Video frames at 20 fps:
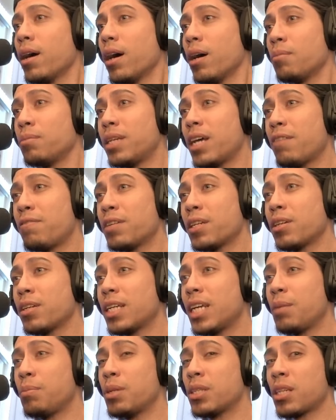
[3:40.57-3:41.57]
I'm definitely going
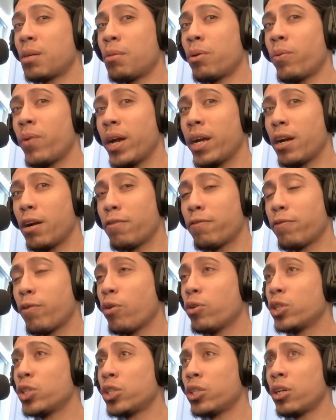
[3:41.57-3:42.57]
to keep this on my radar
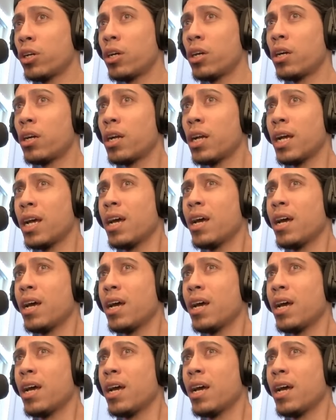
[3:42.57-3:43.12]
for sure.